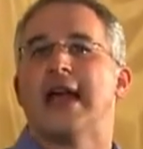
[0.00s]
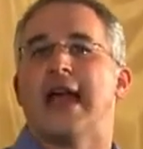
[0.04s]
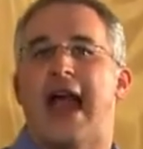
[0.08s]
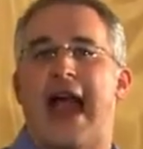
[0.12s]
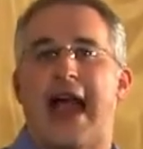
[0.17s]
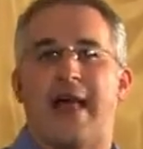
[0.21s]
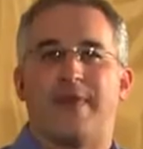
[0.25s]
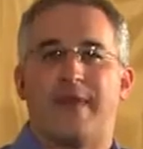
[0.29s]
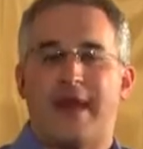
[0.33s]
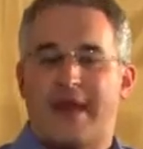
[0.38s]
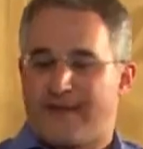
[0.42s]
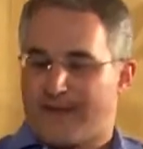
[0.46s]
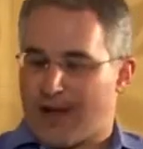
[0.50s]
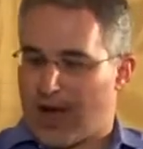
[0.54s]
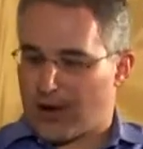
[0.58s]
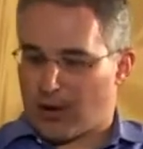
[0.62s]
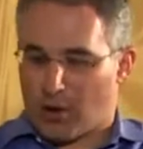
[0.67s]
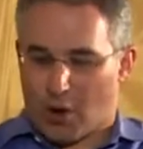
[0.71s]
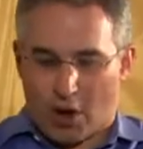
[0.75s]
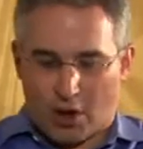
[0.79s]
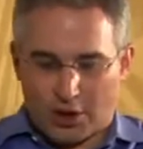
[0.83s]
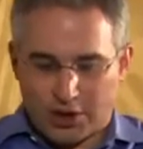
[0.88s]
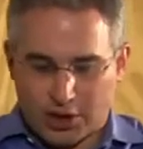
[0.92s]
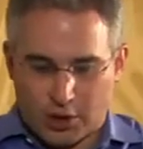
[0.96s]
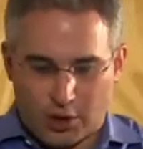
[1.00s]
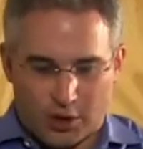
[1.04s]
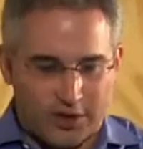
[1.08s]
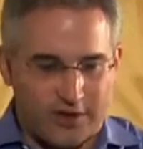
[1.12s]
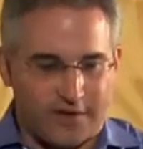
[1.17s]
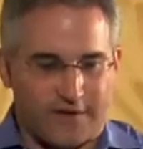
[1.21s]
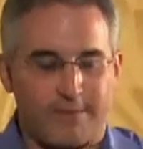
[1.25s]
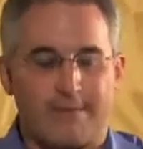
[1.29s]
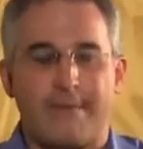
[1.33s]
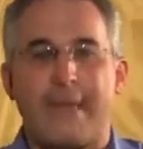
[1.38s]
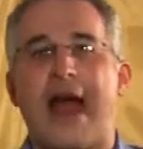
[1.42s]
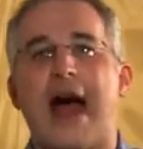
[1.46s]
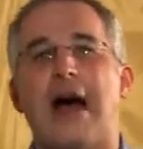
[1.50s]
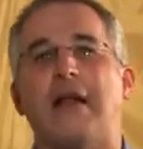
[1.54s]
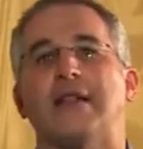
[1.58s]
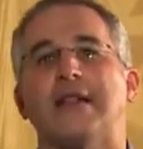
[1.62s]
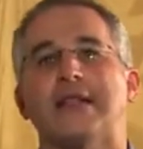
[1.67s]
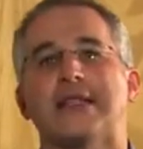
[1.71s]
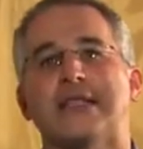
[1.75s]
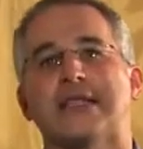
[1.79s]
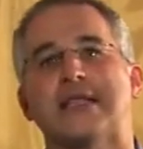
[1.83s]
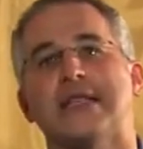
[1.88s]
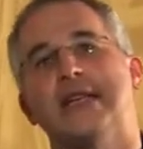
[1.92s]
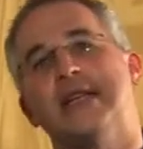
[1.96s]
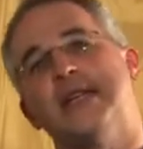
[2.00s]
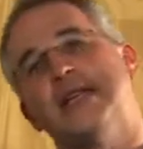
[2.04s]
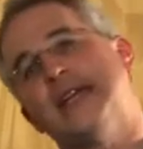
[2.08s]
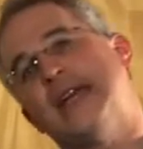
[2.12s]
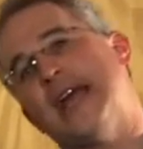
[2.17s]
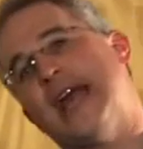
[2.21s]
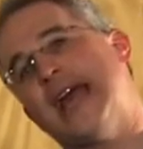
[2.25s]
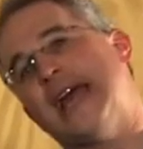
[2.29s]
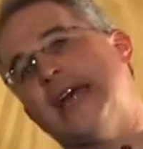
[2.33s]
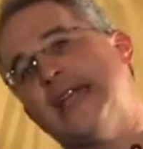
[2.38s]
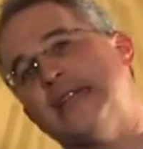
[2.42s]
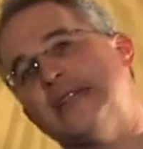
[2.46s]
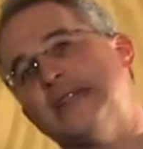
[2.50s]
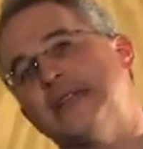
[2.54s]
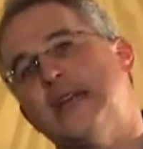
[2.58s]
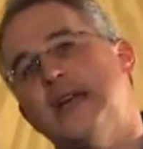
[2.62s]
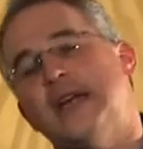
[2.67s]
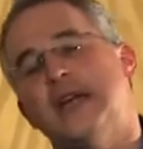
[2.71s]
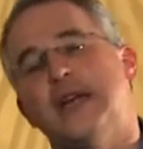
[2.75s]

And they've got all sorts of mallets and